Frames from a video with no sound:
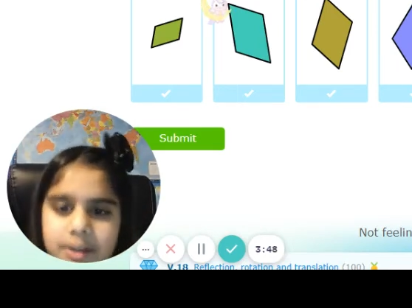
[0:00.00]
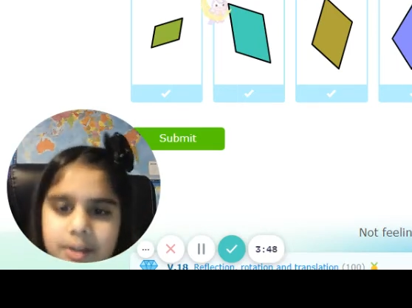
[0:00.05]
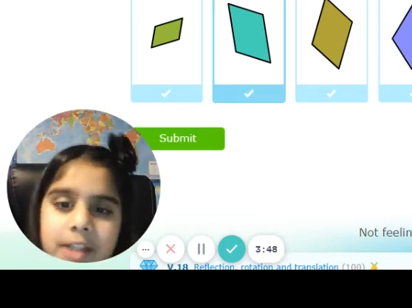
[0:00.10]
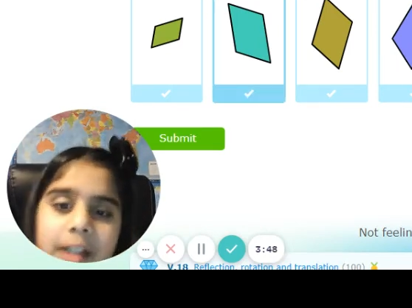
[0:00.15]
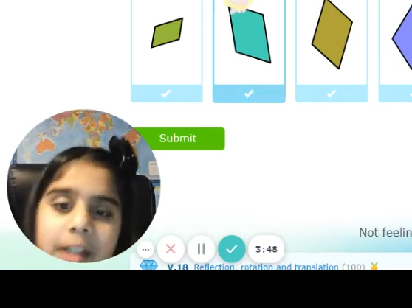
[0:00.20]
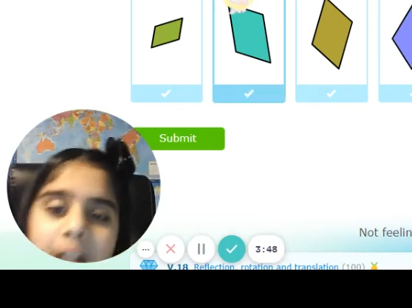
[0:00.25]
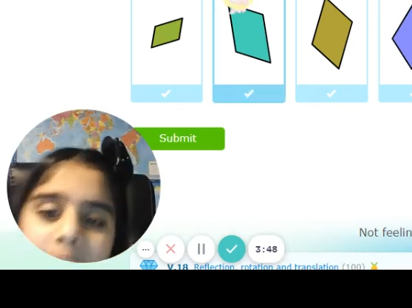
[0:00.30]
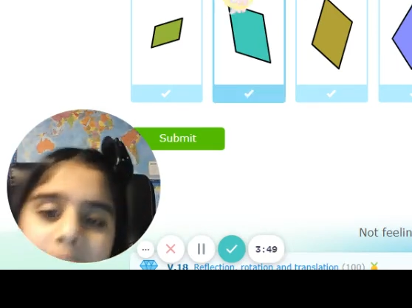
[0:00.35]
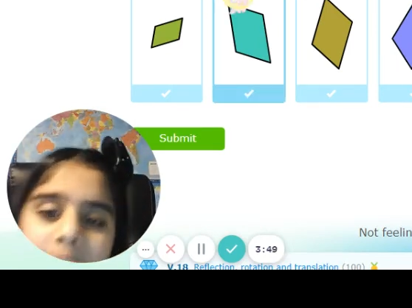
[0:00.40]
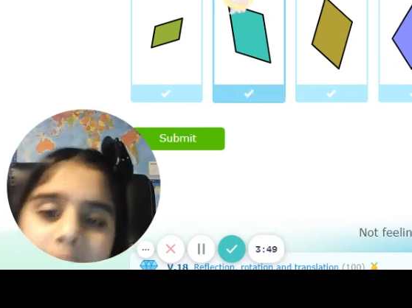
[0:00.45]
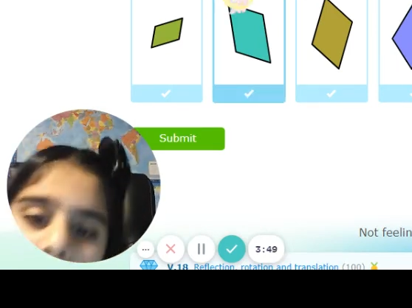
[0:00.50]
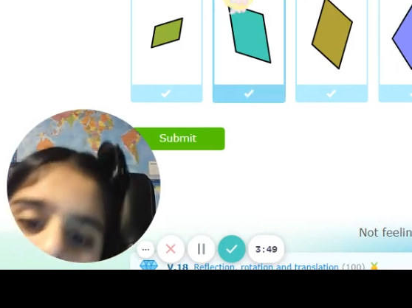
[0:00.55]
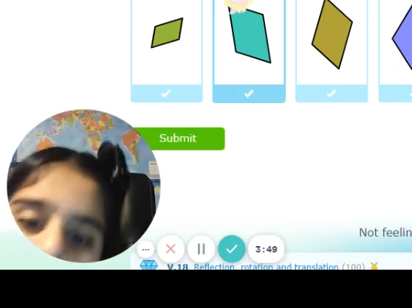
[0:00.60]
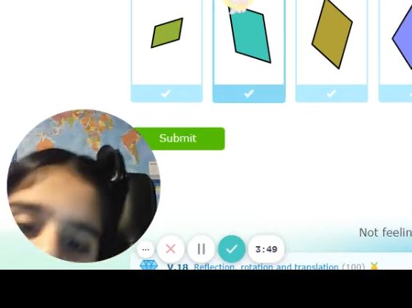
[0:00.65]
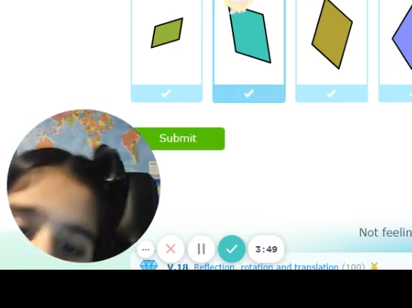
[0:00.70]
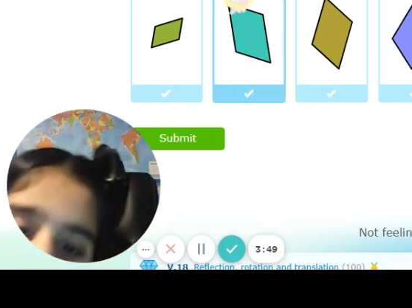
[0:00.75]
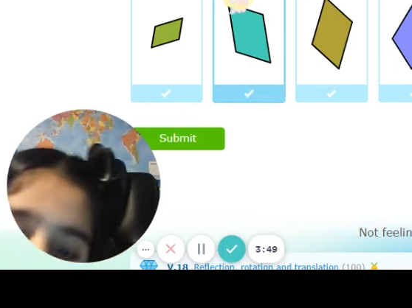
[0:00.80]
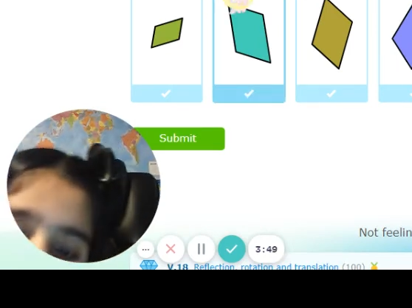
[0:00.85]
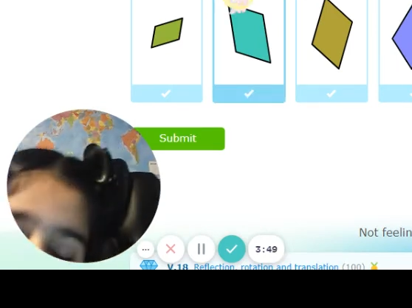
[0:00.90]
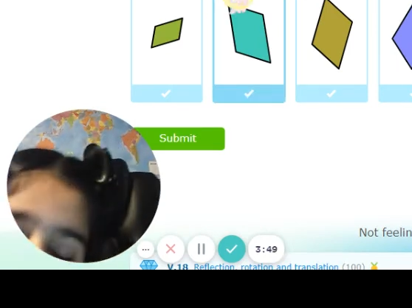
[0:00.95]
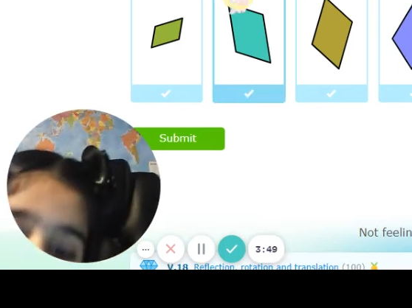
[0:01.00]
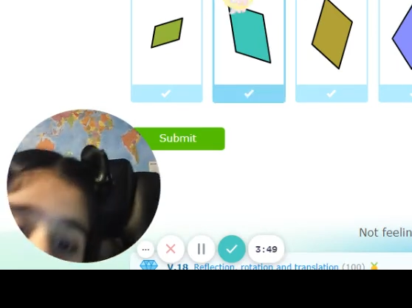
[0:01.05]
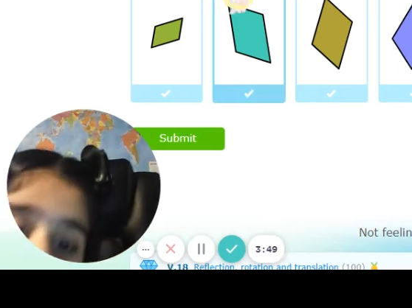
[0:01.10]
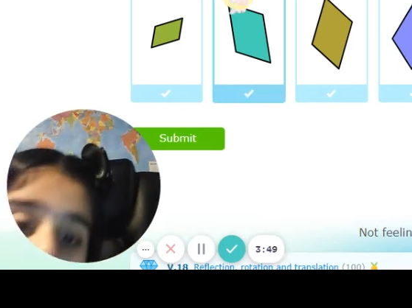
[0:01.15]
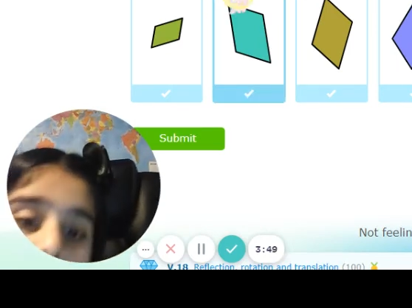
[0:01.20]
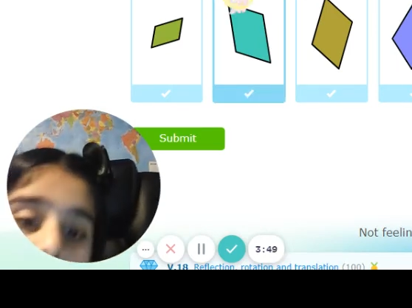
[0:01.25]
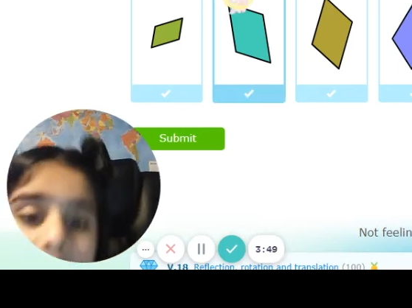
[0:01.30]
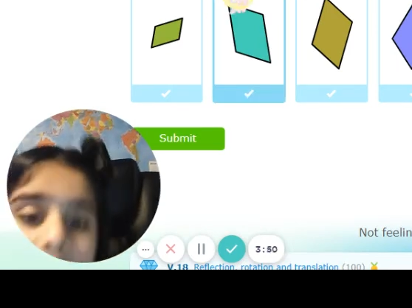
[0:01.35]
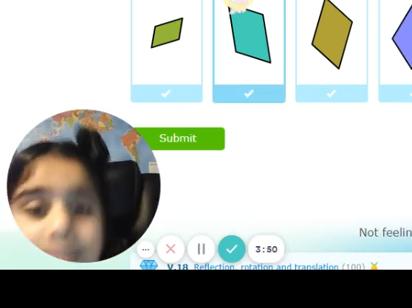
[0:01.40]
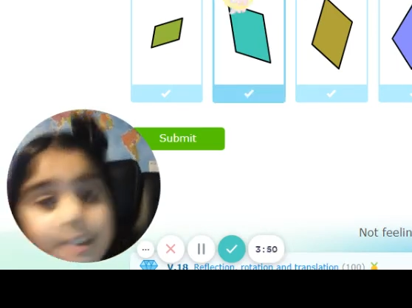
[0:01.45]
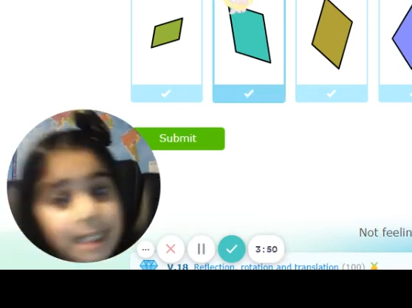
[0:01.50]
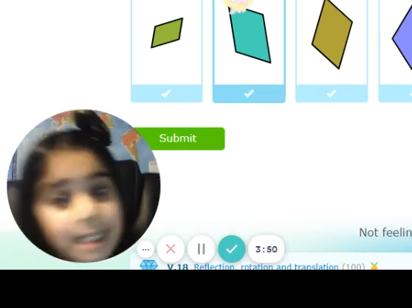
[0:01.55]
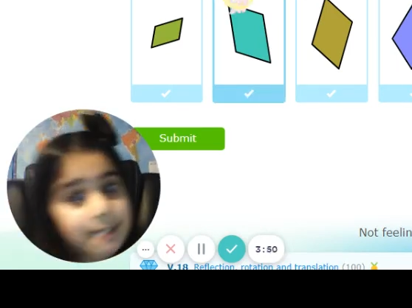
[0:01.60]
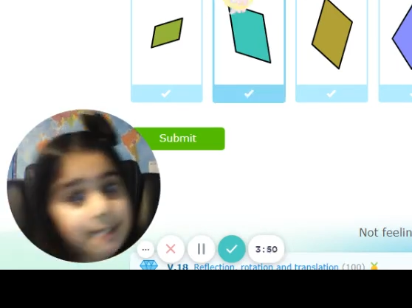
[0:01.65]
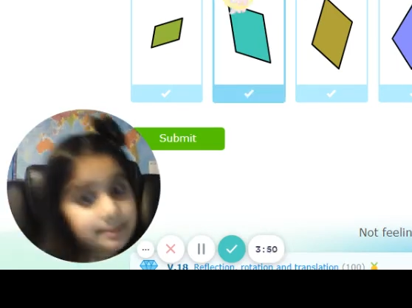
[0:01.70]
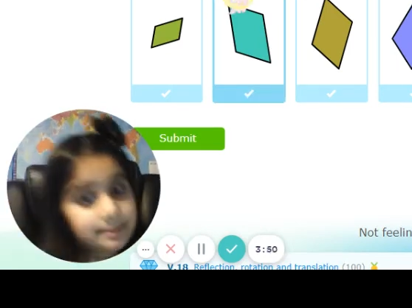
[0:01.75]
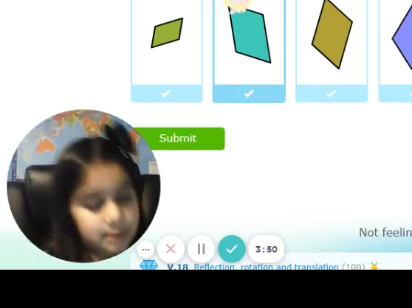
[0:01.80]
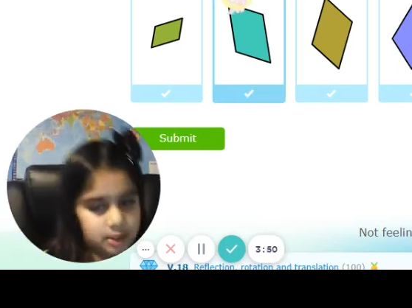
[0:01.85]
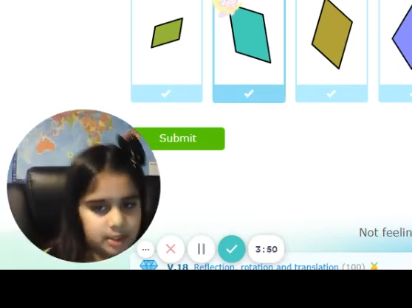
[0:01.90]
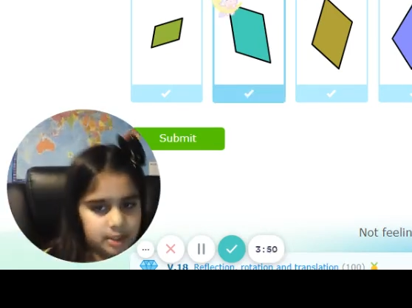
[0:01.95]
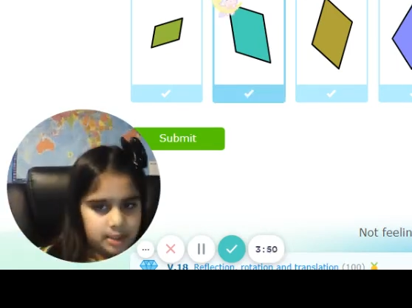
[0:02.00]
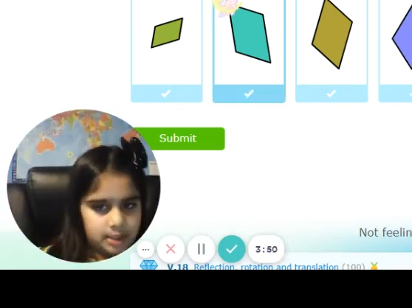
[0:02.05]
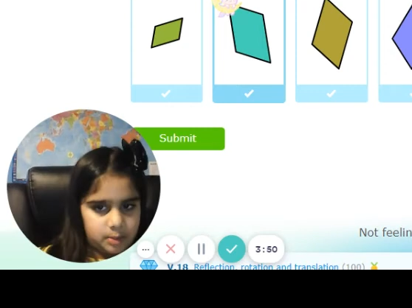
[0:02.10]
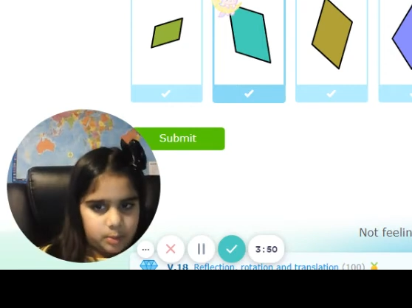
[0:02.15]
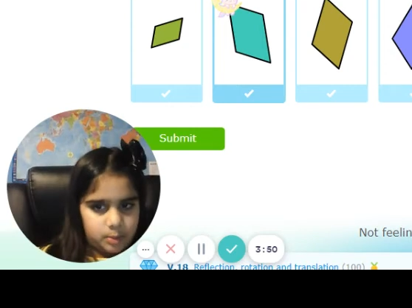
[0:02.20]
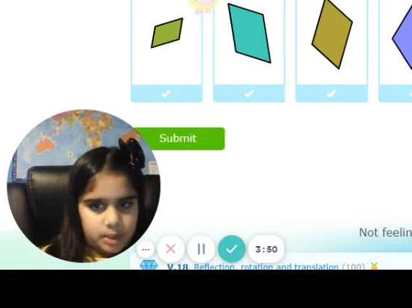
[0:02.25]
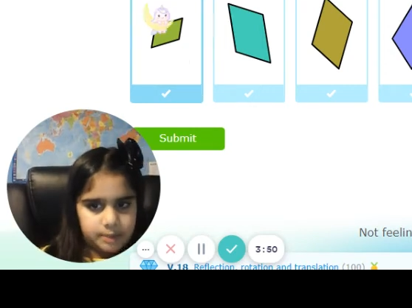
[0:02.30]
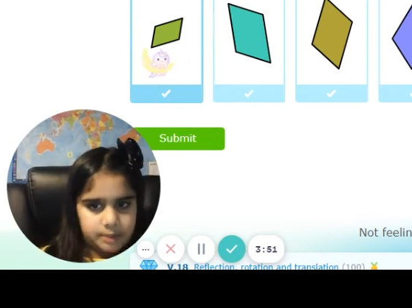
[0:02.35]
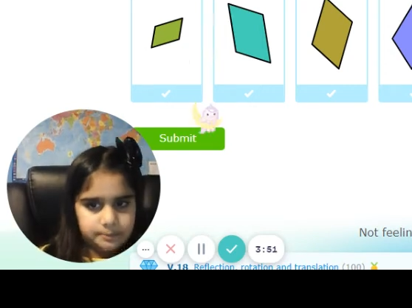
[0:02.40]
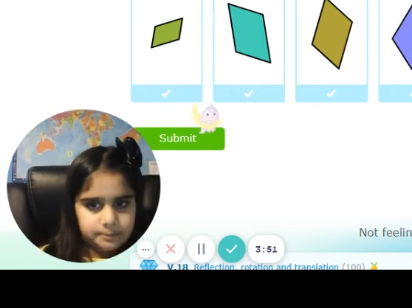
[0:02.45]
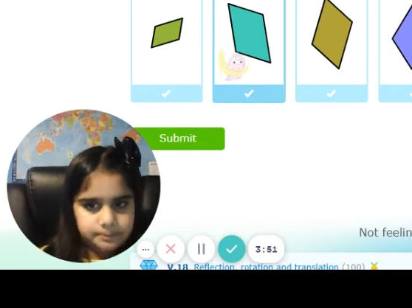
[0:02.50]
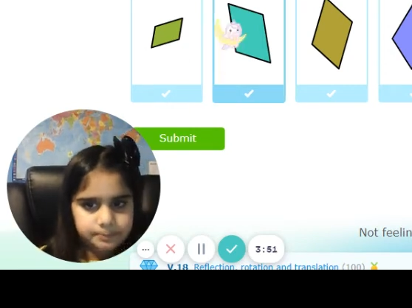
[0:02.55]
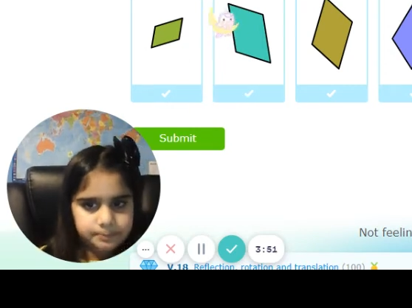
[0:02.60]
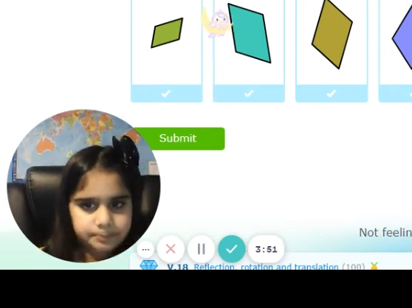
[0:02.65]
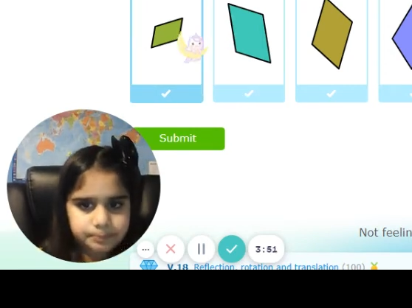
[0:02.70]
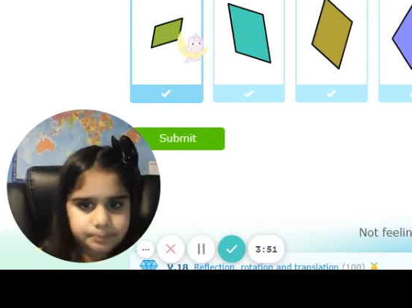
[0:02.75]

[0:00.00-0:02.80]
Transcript: Select all the shapes that are same to this one.